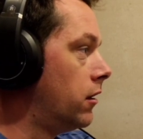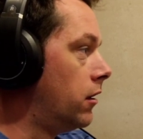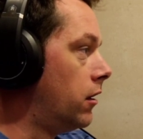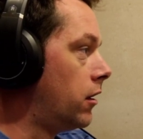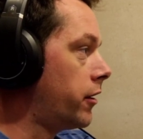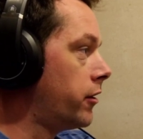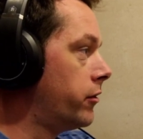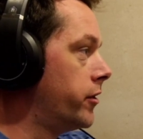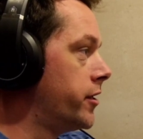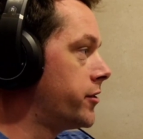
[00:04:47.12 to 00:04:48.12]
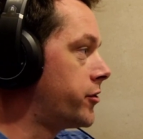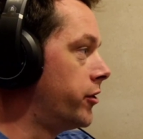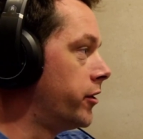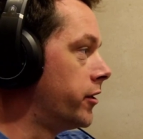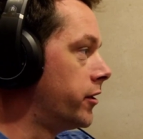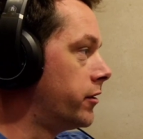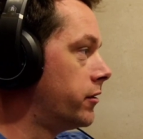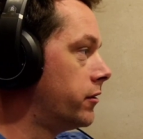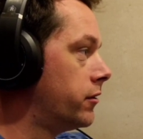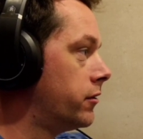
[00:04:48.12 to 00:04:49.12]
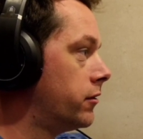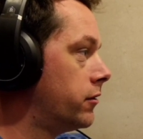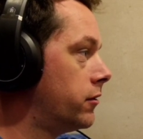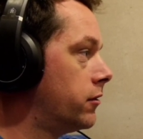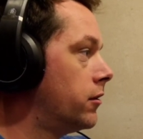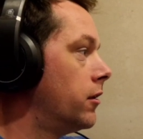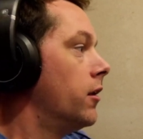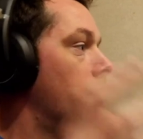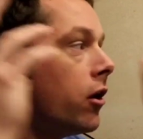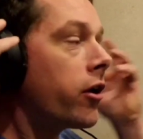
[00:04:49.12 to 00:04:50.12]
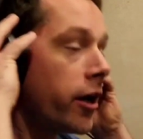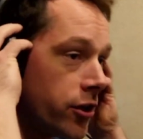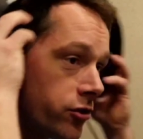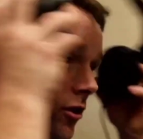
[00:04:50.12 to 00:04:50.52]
Audio is good. Okay, so